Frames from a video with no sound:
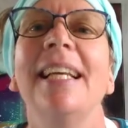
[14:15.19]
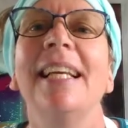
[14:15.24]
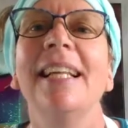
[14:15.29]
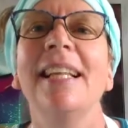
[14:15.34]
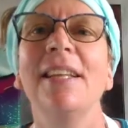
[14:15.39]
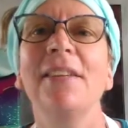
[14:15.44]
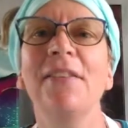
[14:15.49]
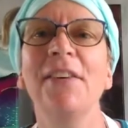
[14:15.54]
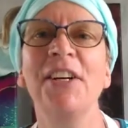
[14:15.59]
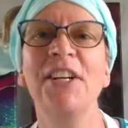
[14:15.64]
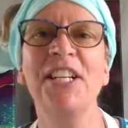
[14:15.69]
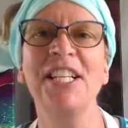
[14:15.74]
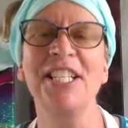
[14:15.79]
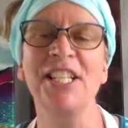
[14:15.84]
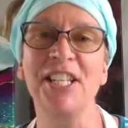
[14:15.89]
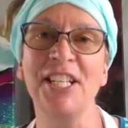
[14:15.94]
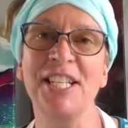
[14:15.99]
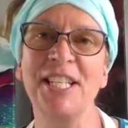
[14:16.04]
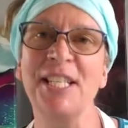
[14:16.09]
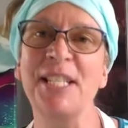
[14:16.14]
The varnish
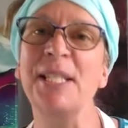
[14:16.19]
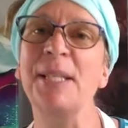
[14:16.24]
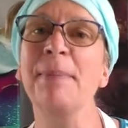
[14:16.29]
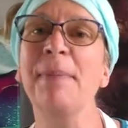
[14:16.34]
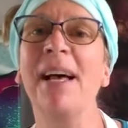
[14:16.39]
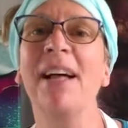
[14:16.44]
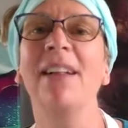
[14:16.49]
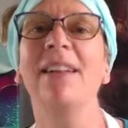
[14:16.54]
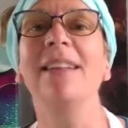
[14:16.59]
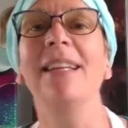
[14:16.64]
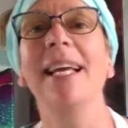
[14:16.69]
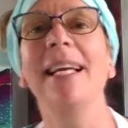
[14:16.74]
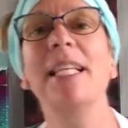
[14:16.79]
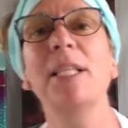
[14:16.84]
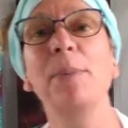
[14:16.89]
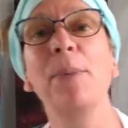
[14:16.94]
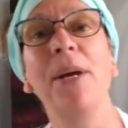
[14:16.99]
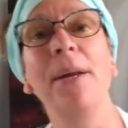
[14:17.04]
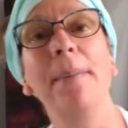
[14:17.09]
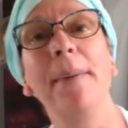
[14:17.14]
does smell like
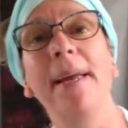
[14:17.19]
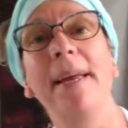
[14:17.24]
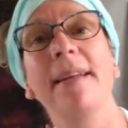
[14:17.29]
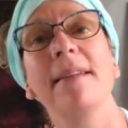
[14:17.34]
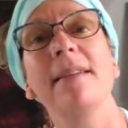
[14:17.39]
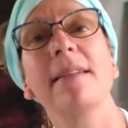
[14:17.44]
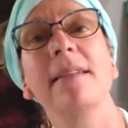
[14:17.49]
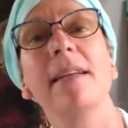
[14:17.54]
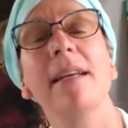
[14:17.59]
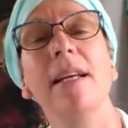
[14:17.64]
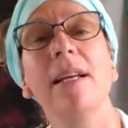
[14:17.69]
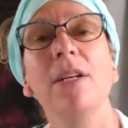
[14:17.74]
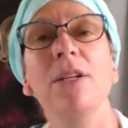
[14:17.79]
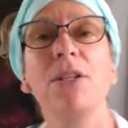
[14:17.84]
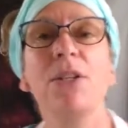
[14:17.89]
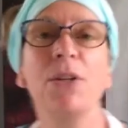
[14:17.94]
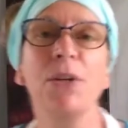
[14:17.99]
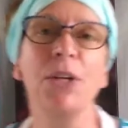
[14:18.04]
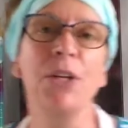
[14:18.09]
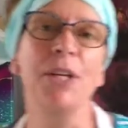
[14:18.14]
spray paint,
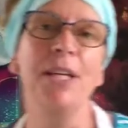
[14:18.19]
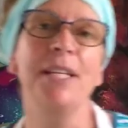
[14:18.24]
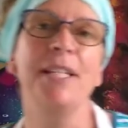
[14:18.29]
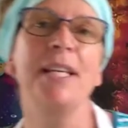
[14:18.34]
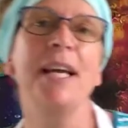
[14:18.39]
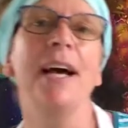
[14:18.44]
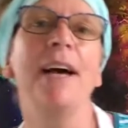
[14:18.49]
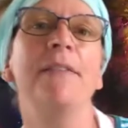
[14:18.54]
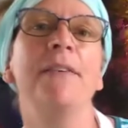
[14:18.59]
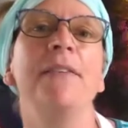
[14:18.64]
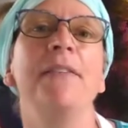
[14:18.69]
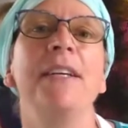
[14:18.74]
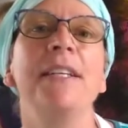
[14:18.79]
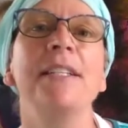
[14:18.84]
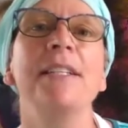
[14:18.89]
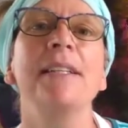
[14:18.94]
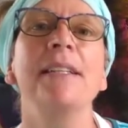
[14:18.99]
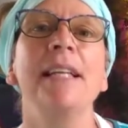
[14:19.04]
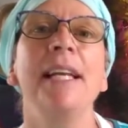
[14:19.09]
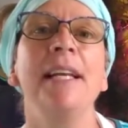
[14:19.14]
so you need to have a
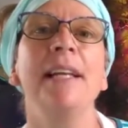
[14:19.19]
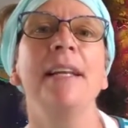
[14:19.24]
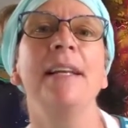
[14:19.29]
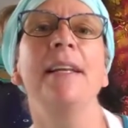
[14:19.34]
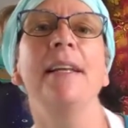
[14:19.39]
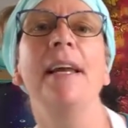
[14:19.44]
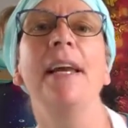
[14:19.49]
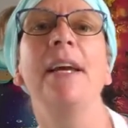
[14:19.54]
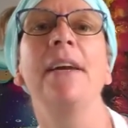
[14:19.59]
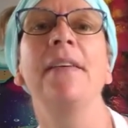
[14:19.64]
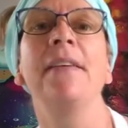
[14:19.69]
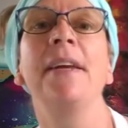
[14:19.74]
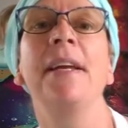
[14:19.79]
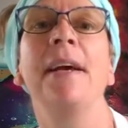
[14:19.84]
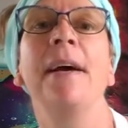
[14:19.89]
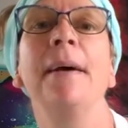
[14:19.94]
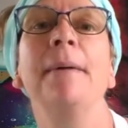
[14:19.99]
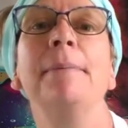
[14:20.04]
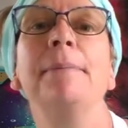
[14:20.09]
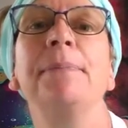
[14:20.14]
ventilated
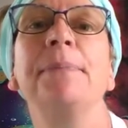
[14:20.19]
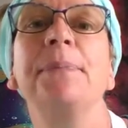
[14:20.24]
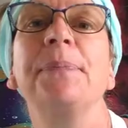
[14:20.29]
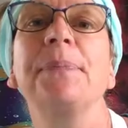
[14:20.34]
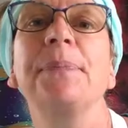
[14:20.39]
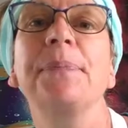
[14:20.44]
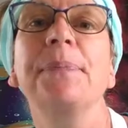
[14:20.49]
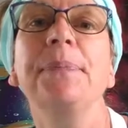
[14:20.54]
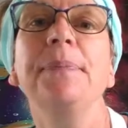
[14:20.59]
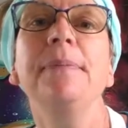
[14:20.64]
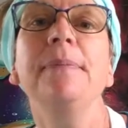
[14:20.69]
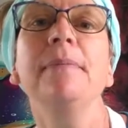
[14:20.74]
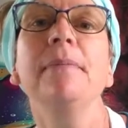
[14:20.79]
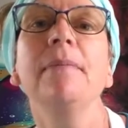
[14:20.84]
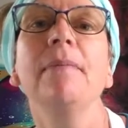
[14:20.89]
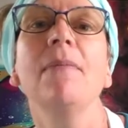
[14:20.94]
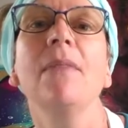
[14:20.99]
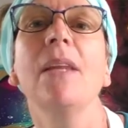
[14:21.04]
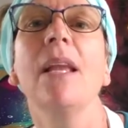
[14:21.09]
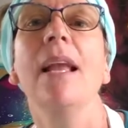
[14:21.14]
area.
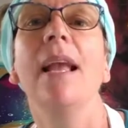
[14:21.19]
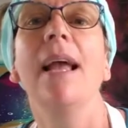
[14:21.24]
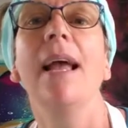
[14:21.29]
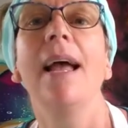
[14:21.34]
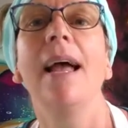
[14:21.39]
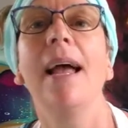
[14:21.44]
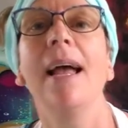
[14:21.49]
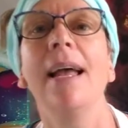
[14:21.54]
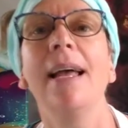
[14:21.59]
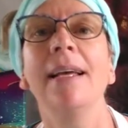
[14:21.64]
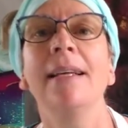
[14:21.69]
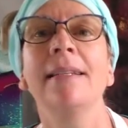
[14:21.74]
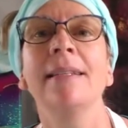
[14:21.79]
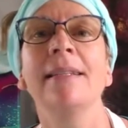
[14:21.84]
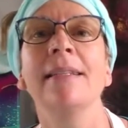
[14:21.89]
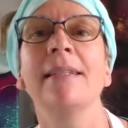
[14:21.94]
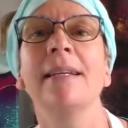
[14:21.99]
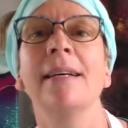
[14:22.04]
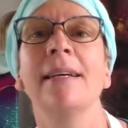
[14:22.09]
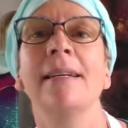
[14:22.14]
And